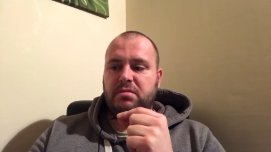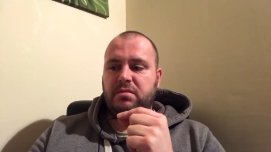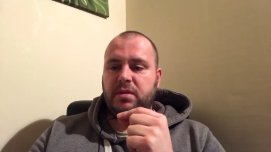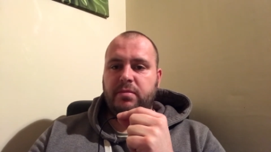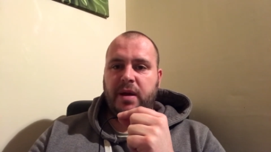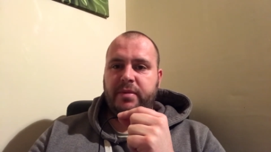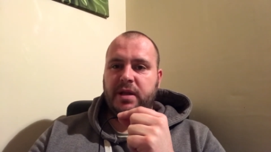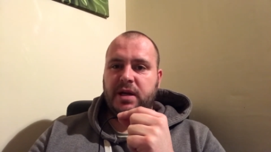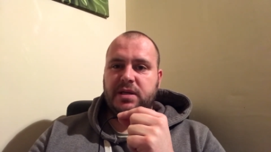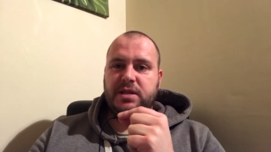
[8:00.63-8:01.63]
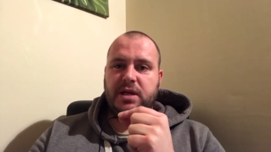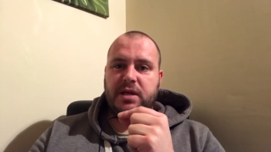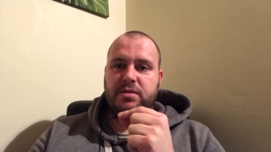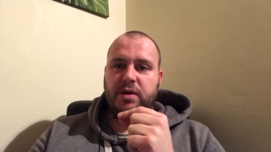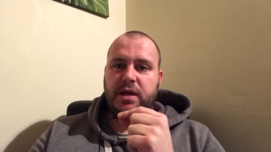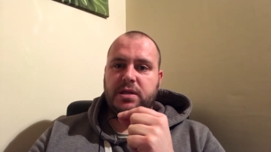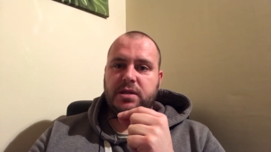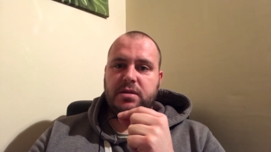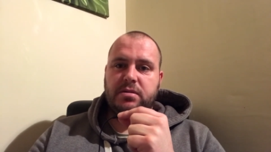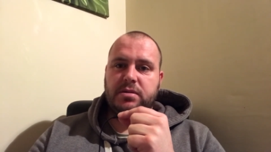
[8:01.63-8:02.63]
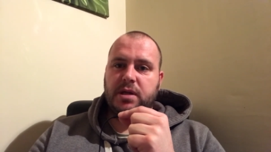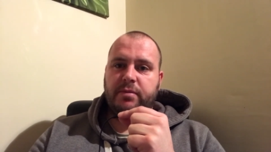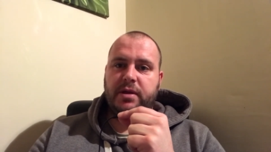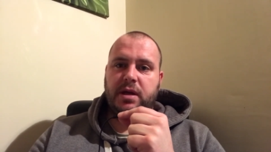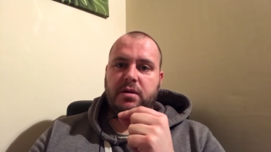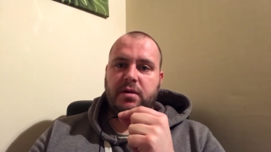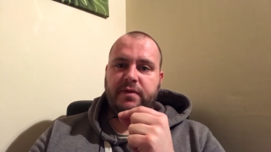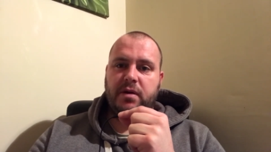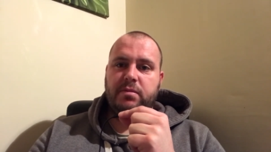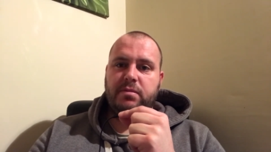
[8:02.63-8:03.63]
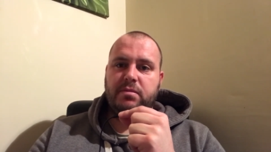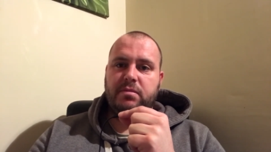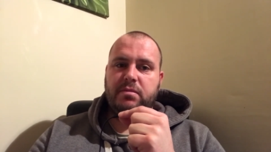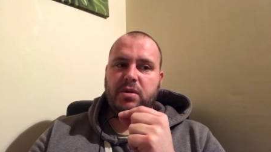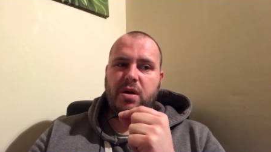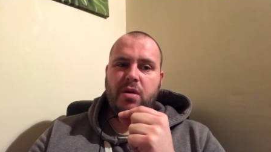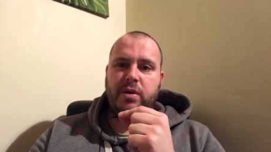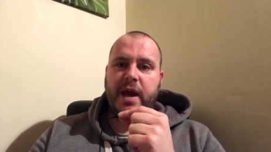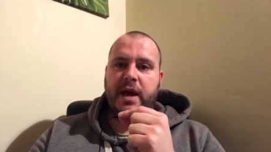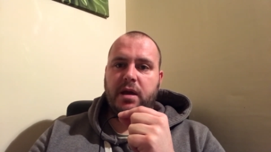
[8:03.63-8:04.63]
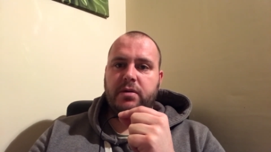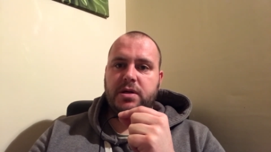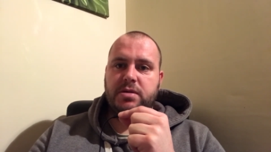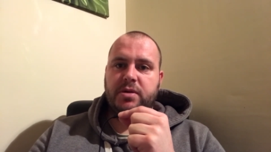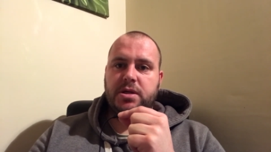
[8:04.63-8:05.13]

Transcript: Maybe the last 6 weeks or something. I felt okay at Christmas,